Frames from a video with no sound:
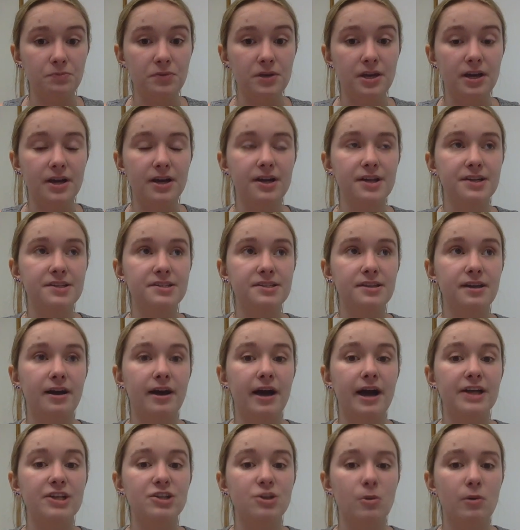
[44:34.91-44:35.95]
because
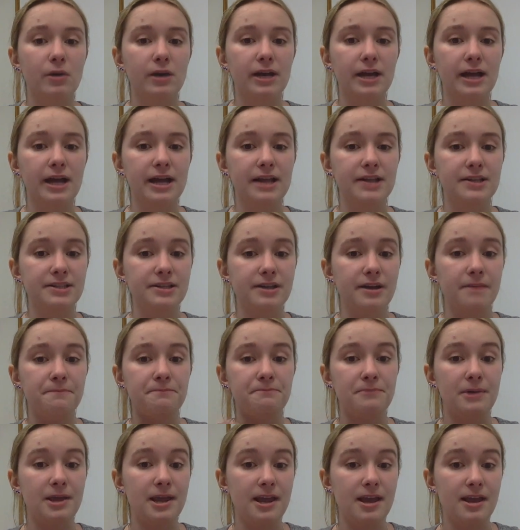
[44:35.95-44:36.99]
I don't want to end
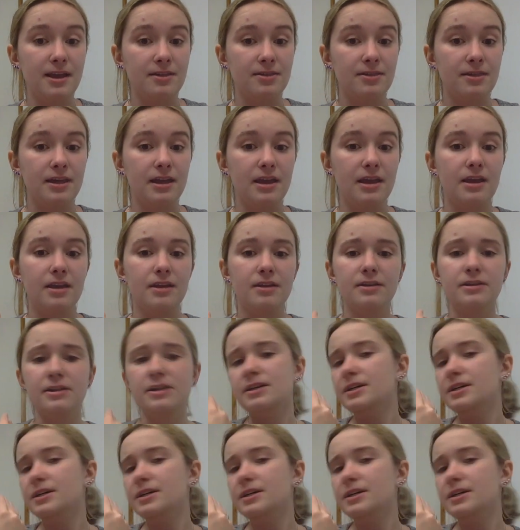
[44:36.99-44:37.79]
up being the